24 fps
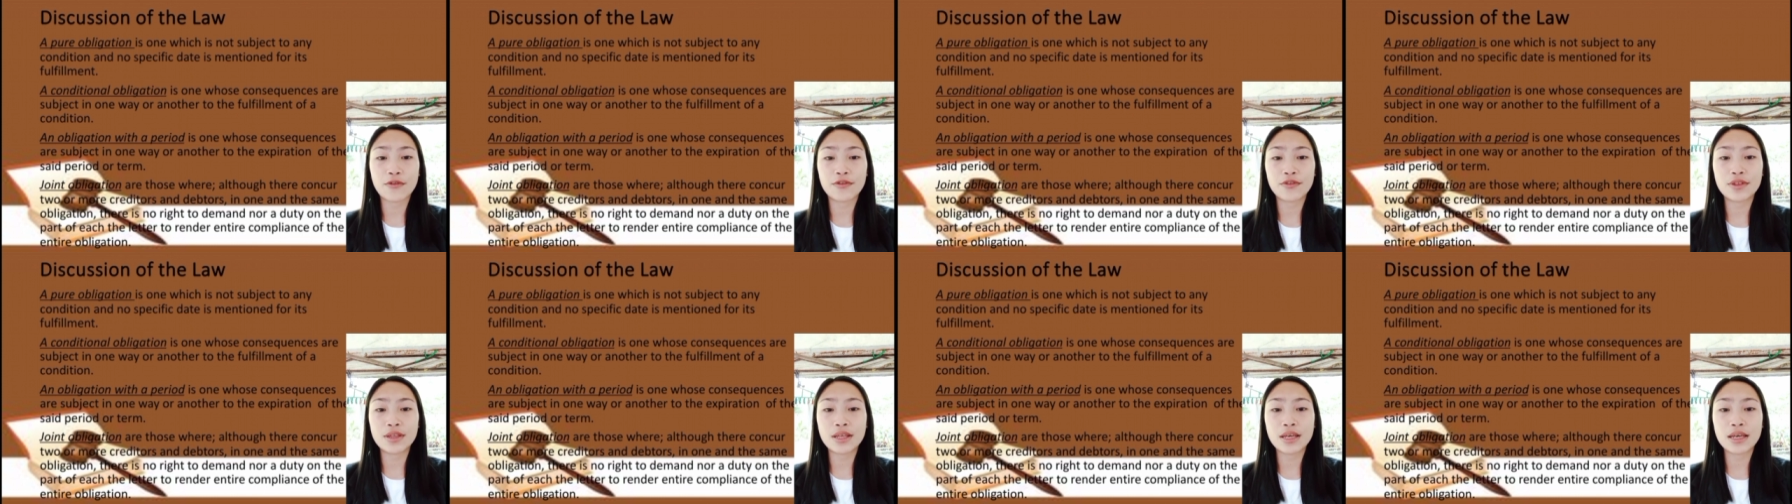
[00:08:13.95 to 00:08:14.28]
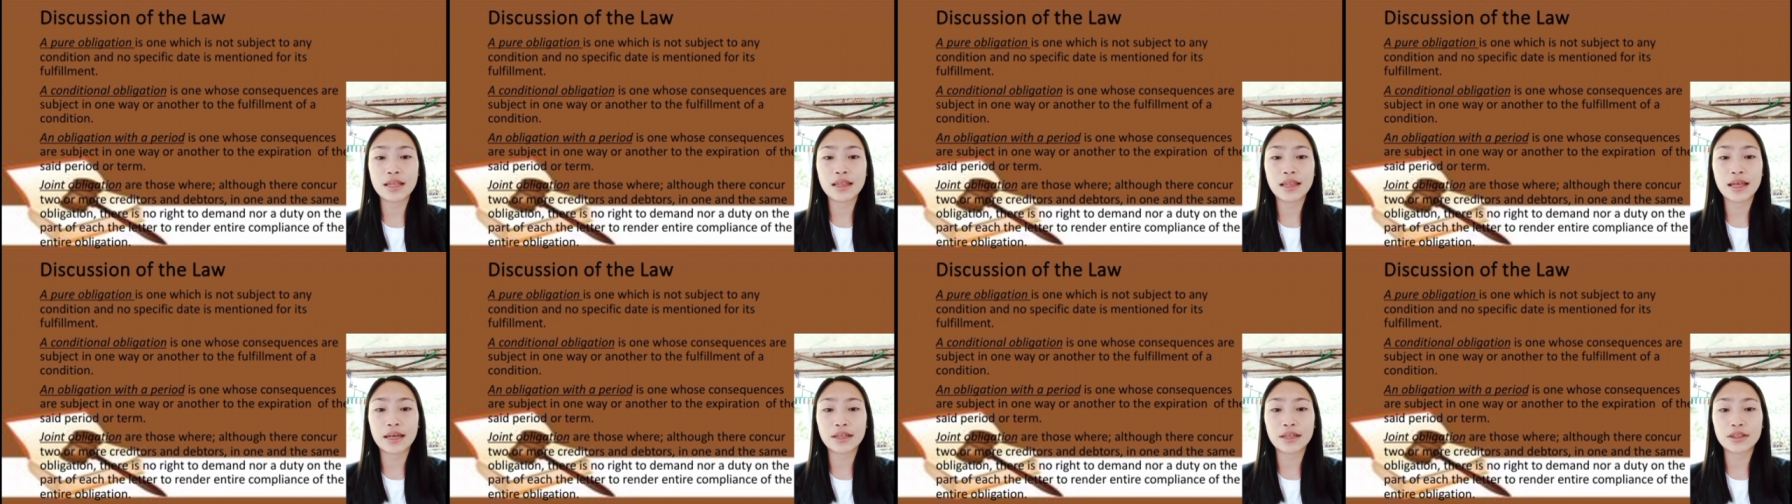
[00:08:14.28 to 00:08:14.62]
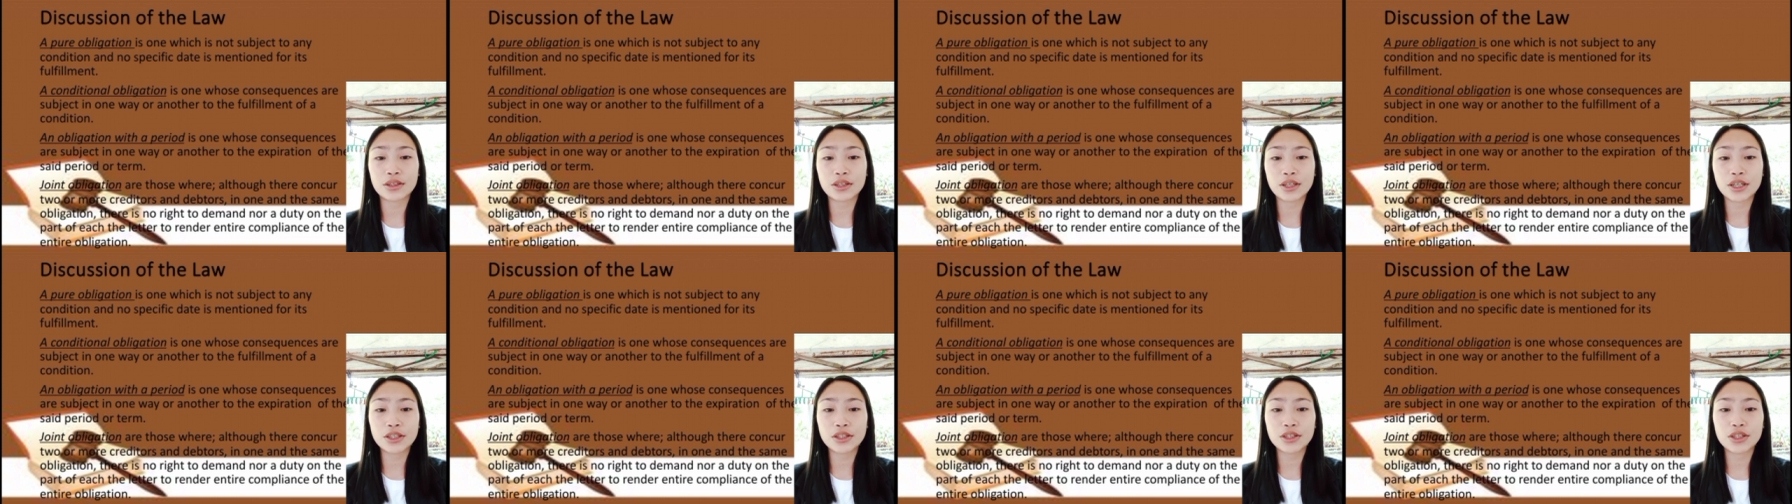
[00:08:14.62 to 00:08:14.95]
the
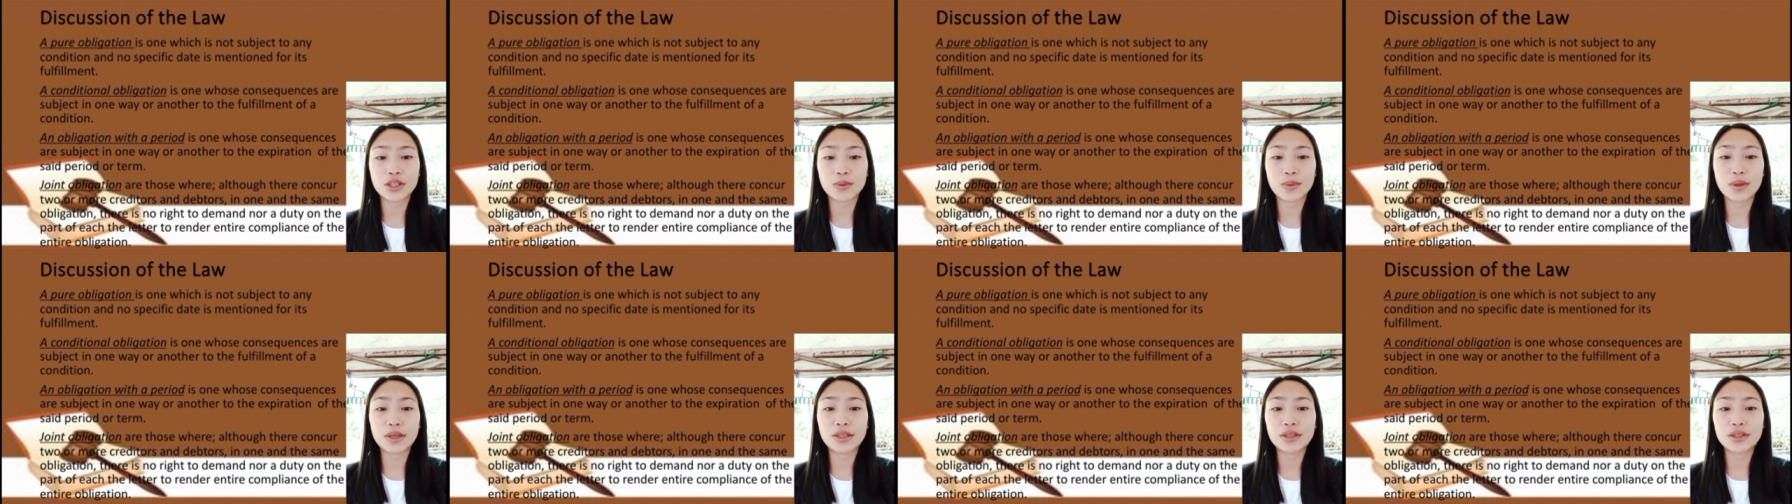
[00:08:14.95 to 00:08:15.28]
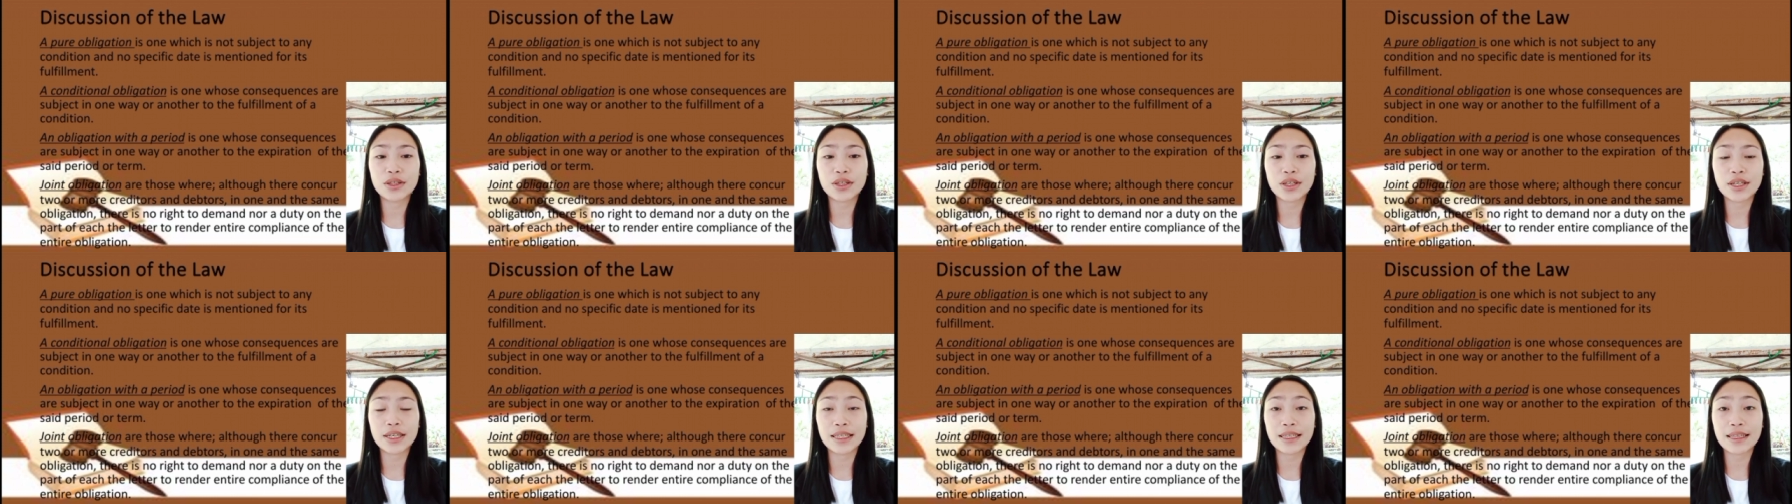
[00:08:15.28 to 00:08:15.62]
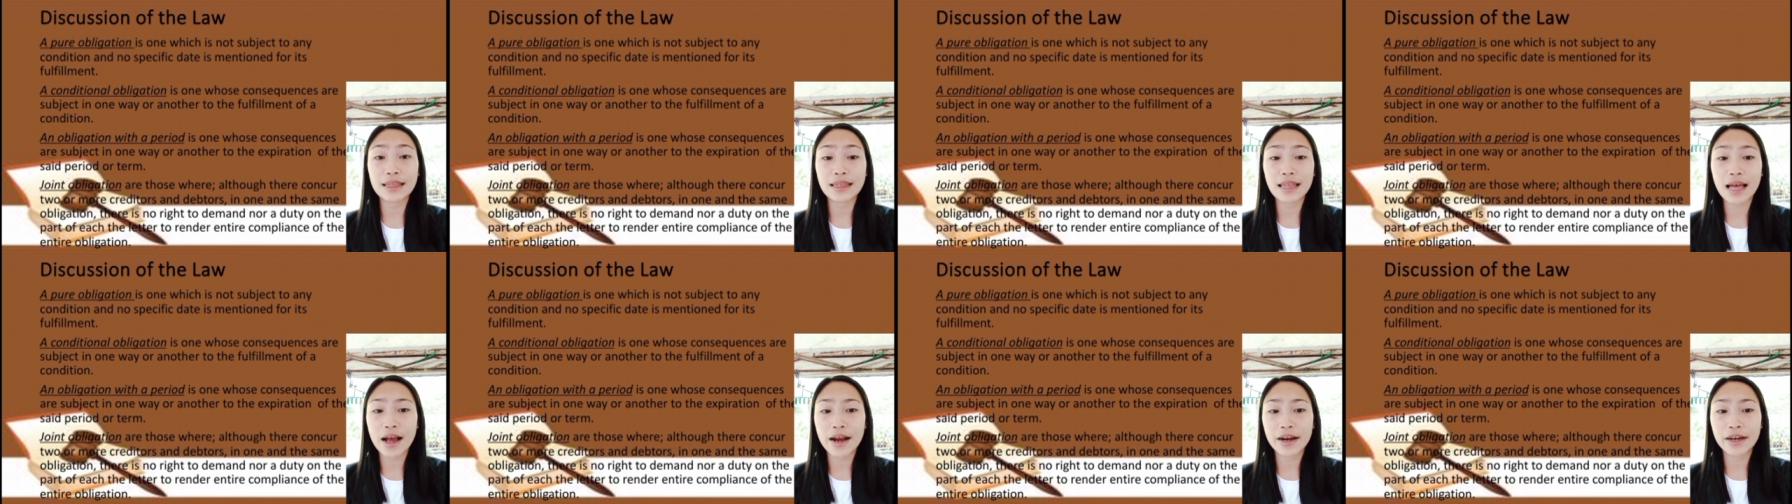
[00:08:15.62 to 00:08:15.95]
latter to render
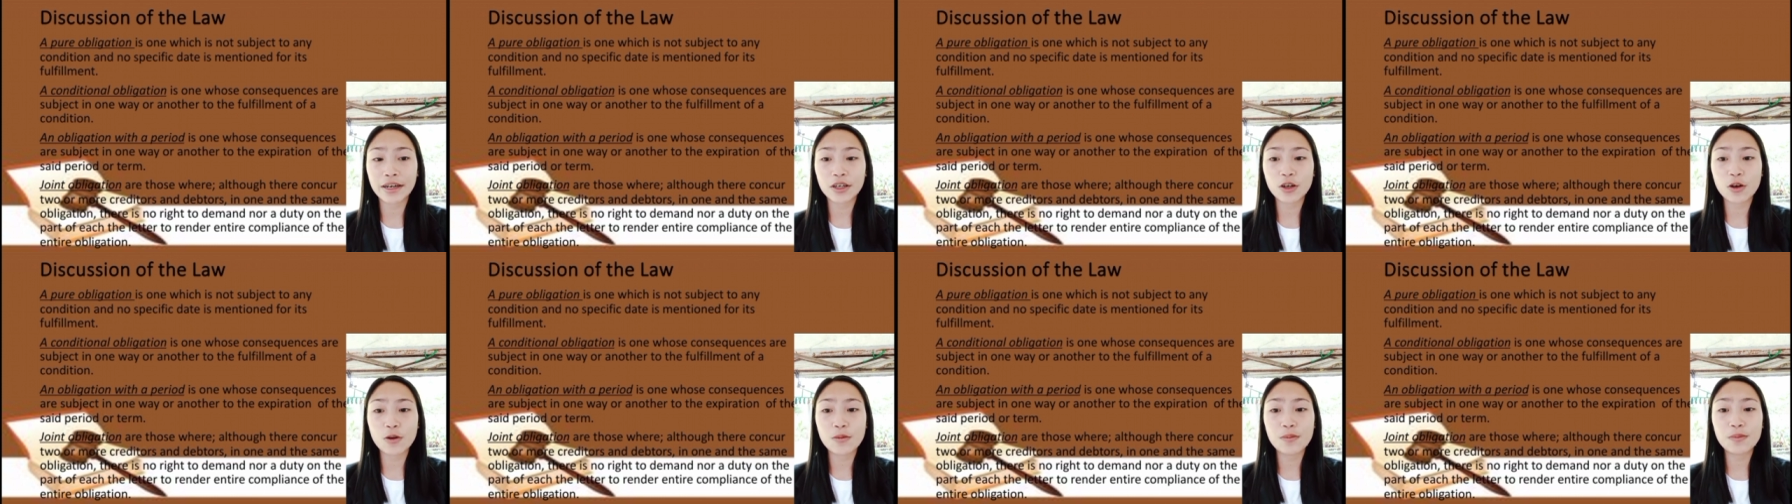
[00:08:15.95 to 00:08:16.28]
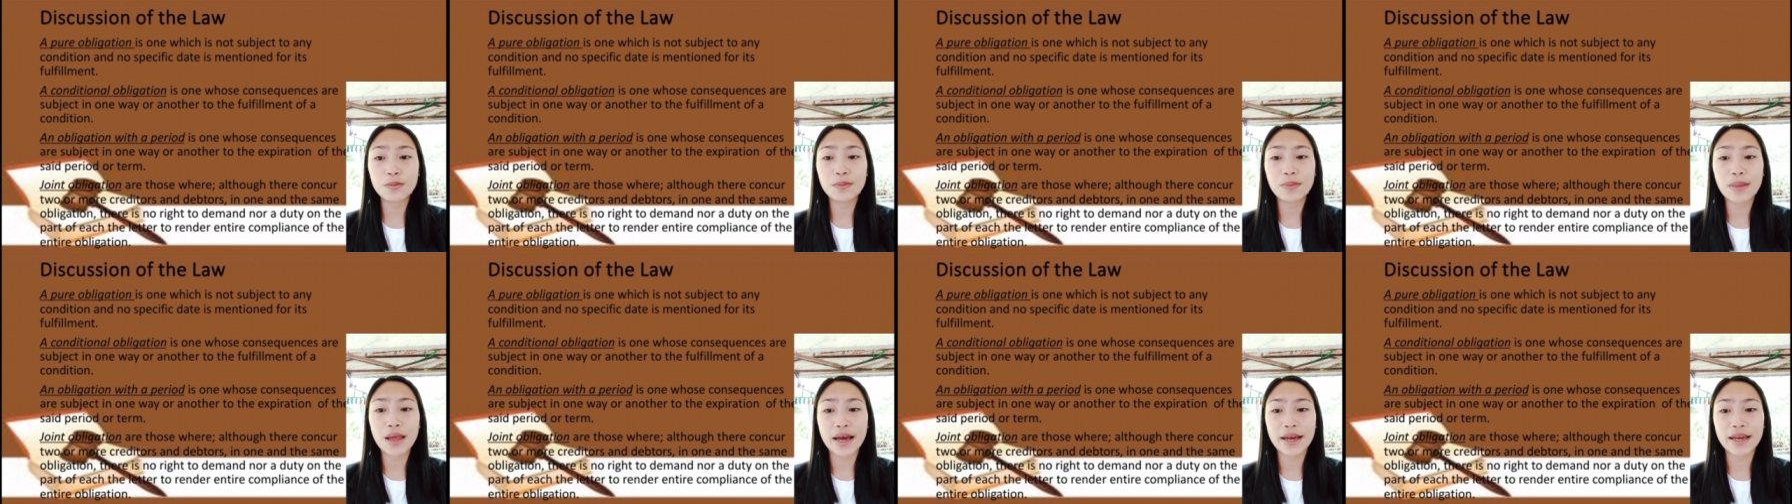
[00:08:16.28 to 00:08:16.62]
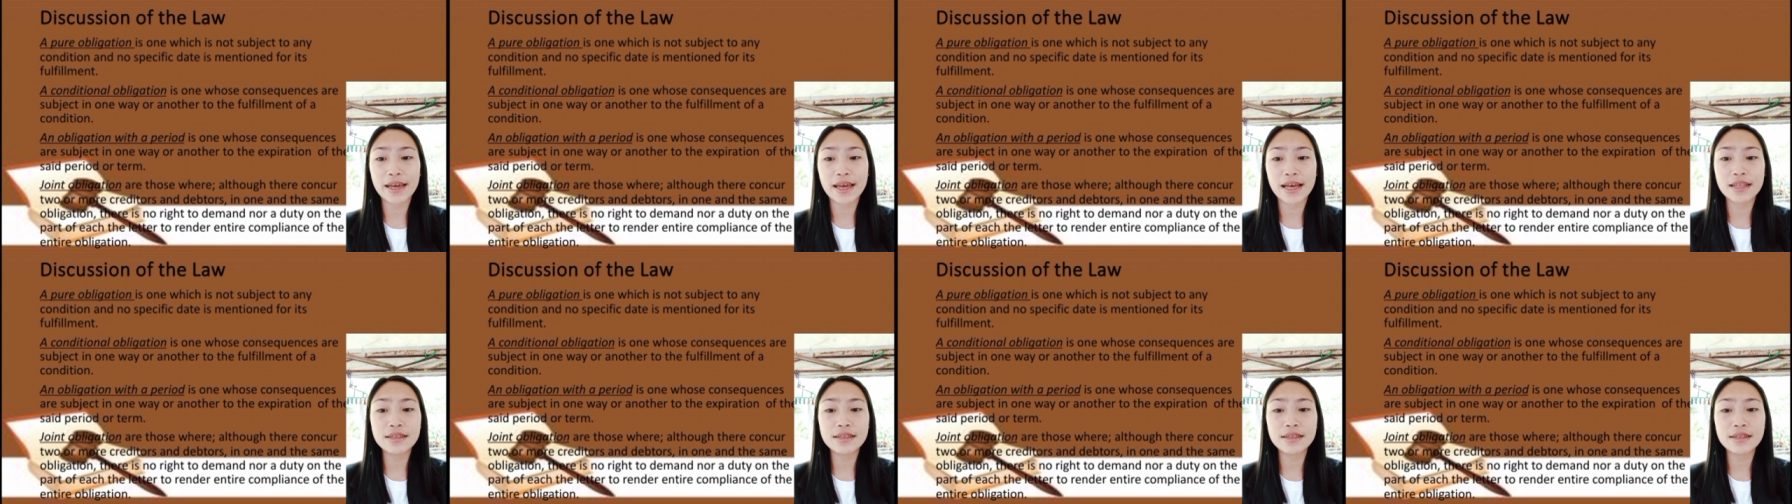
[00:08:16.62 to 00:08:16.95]
entire
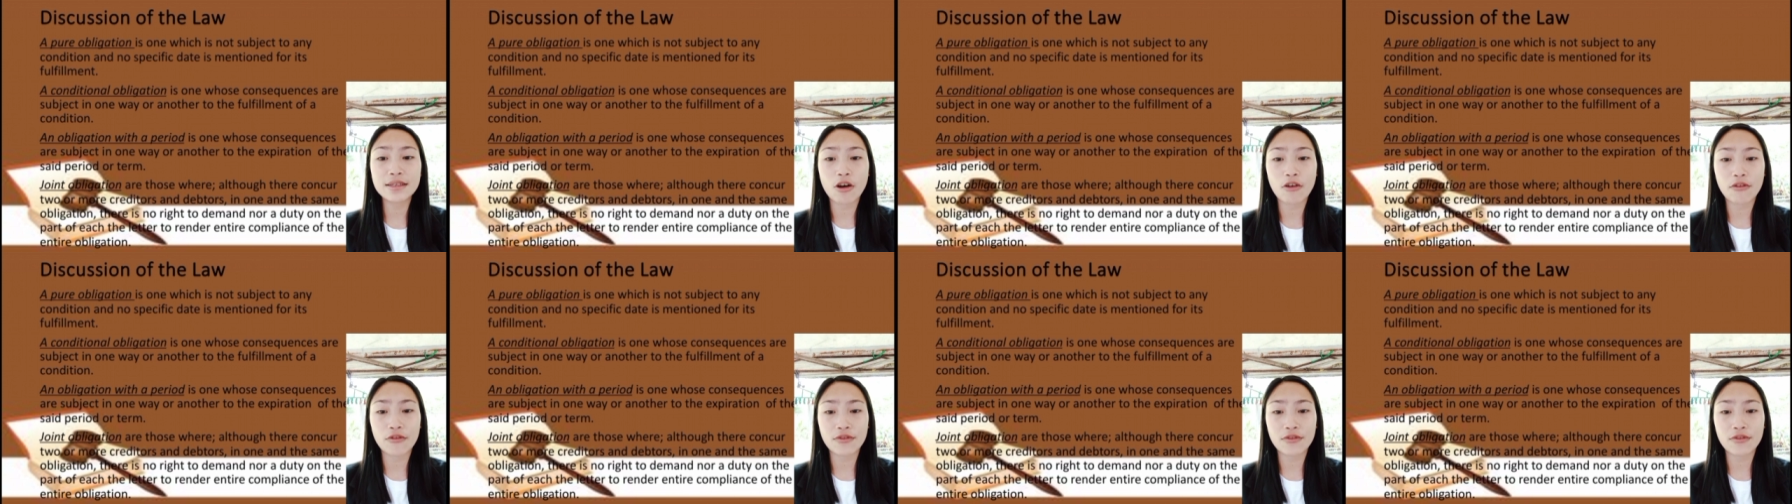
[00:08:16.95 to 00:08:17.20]
compliance of